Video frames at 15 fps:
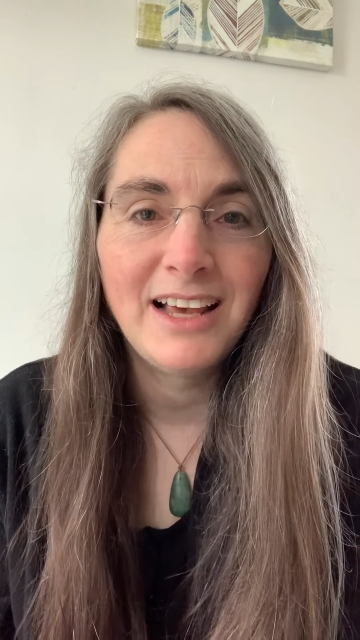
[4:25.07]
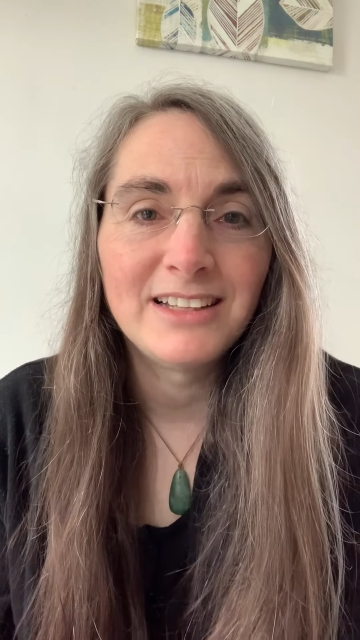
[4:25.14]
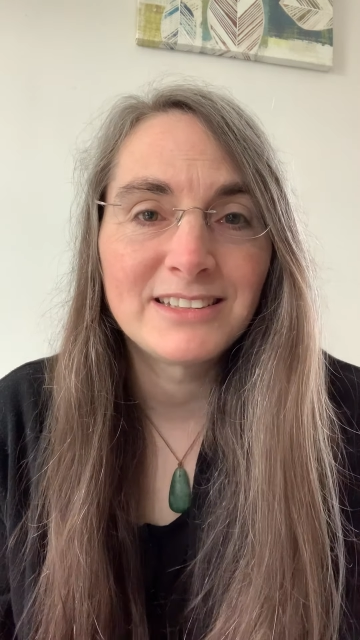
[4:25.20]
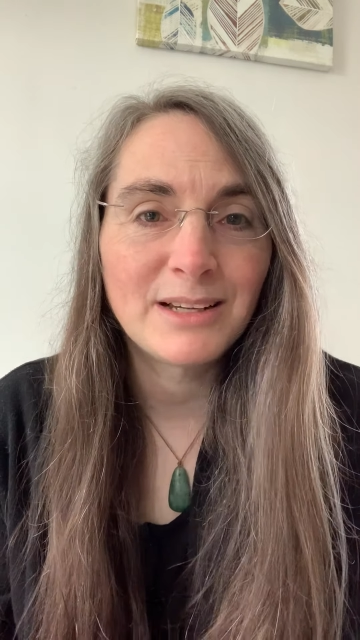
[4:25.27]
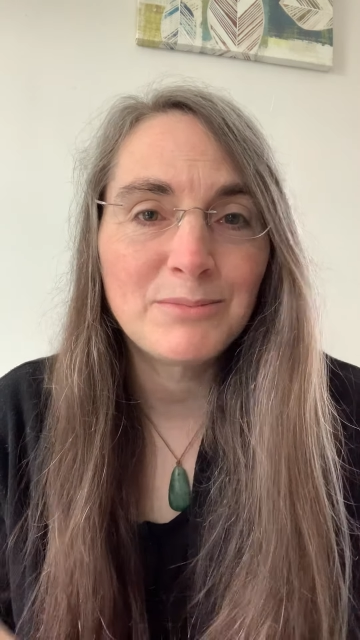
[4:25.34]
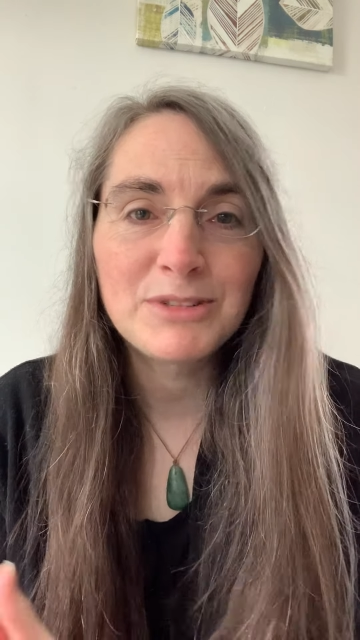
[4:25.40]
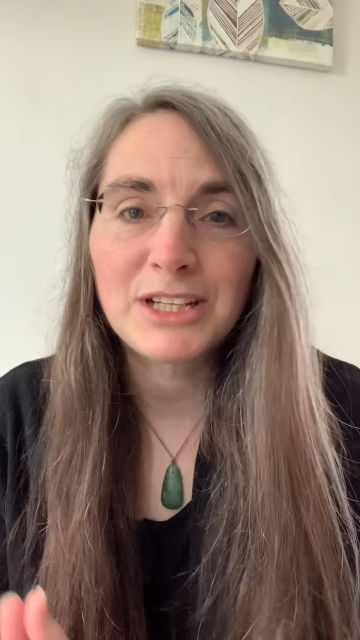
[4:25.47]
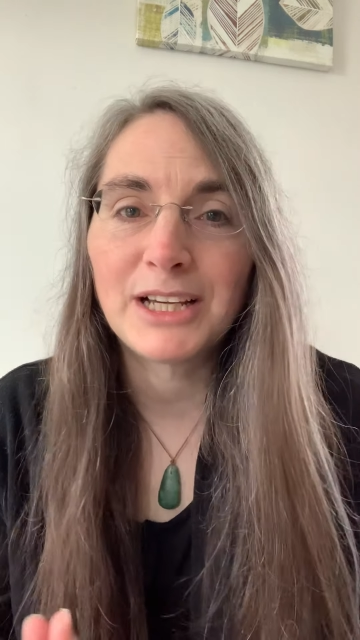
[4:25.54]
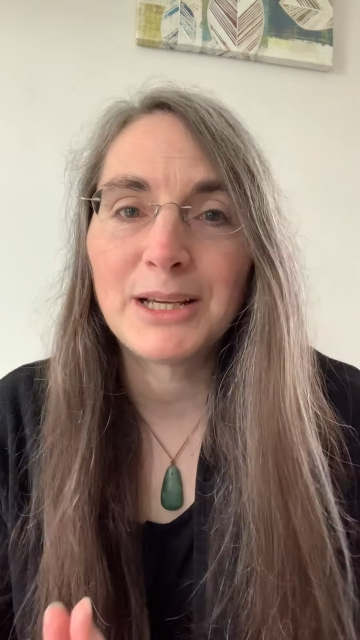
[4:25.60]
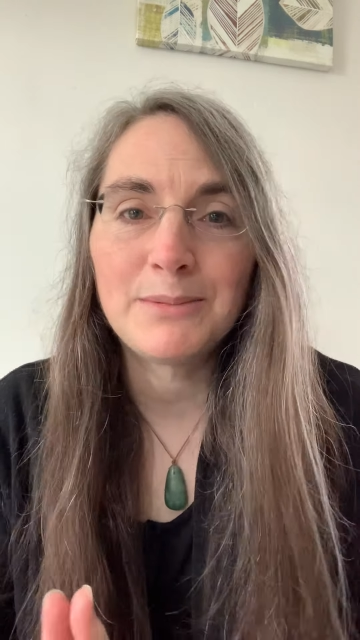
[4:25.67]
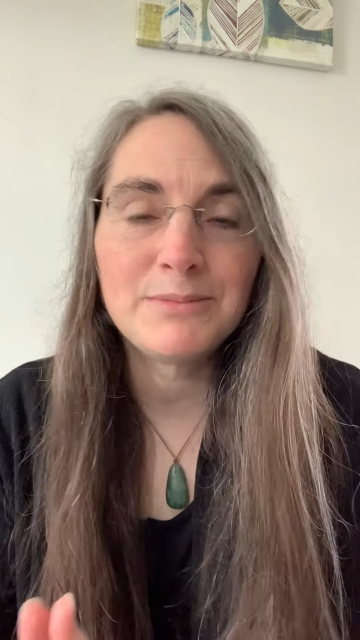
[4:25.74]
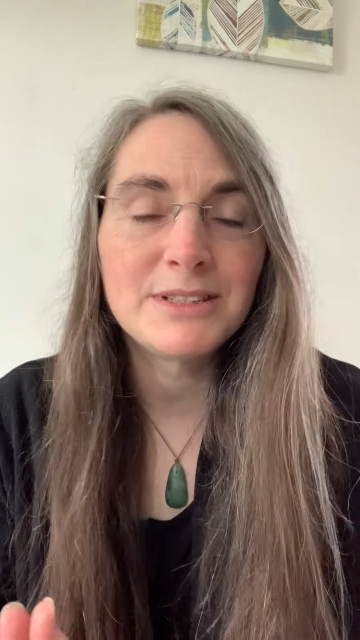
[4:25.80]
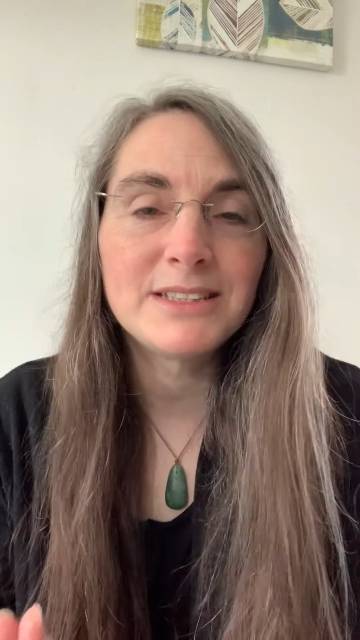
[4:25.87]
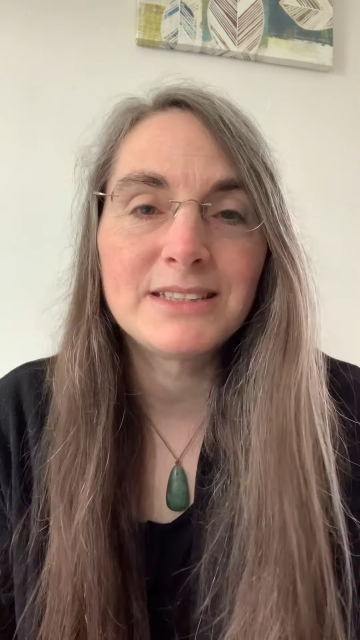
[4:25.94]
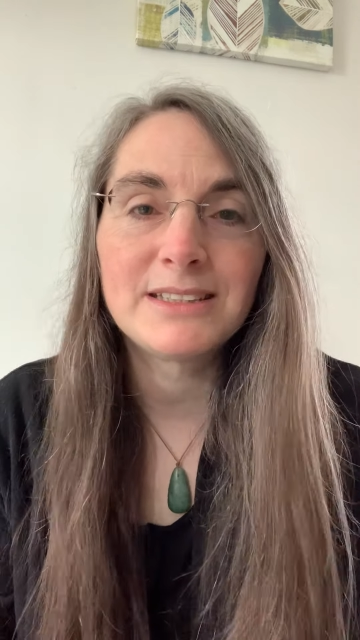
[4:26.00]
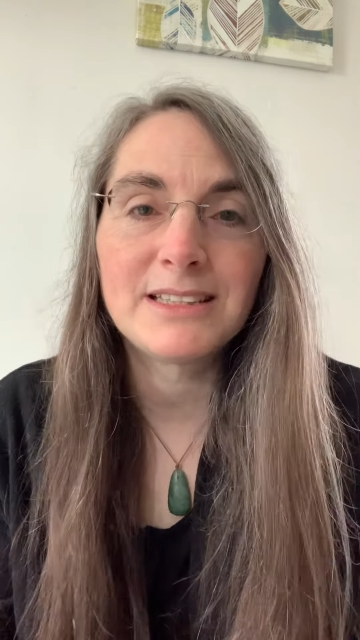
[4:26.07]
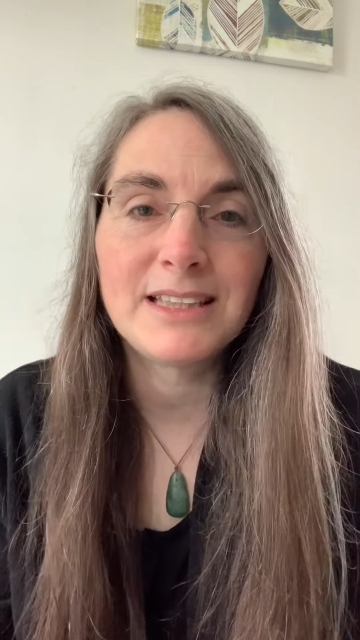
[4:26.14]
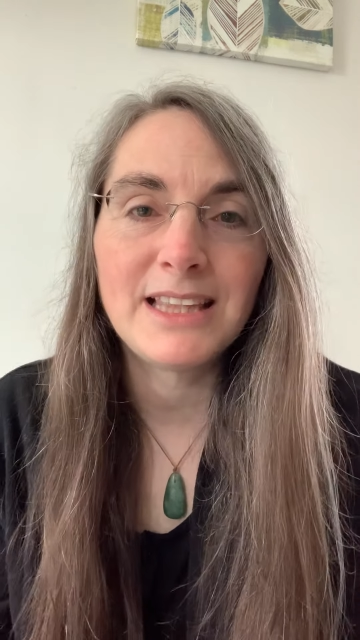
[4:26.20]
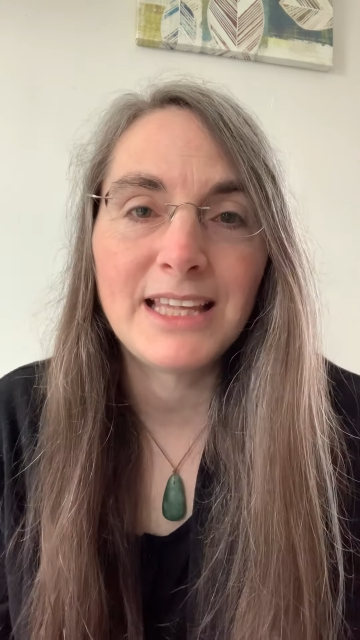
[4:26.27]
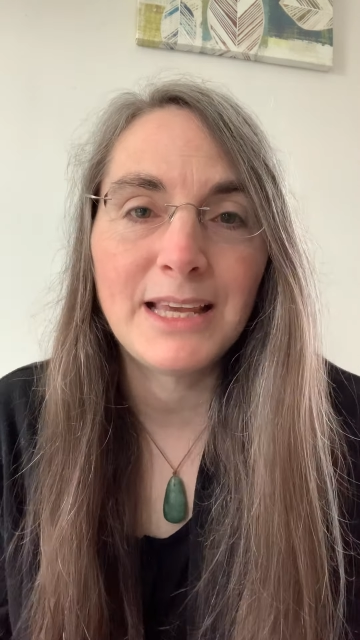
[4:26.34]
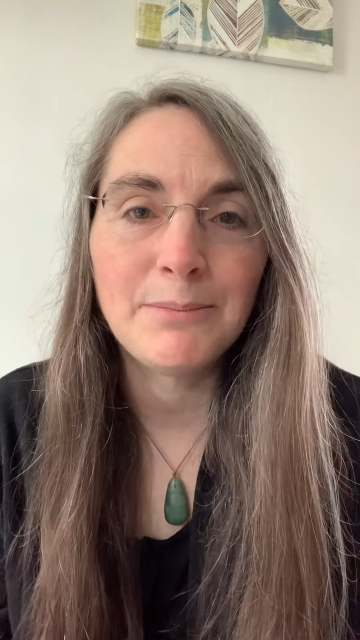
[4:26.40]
sometimes the